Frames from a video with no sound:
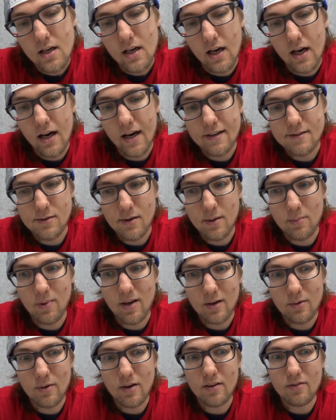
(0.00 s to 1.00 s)
So
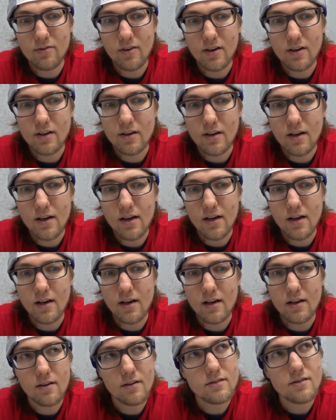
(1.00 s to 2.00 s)
Hemlock Wraith Fighter.
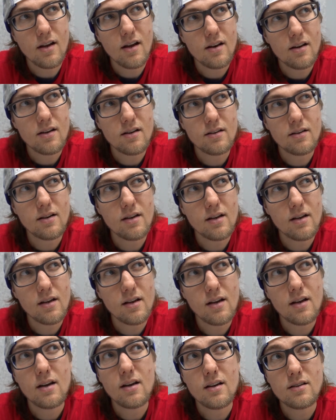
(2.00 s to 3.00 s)
And is that it?
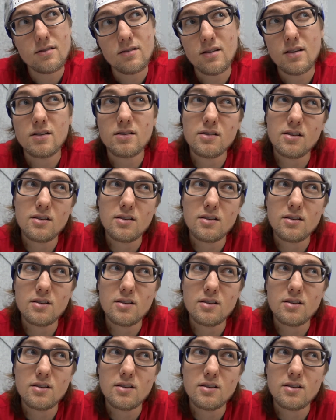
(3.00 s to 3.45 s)
Yes. I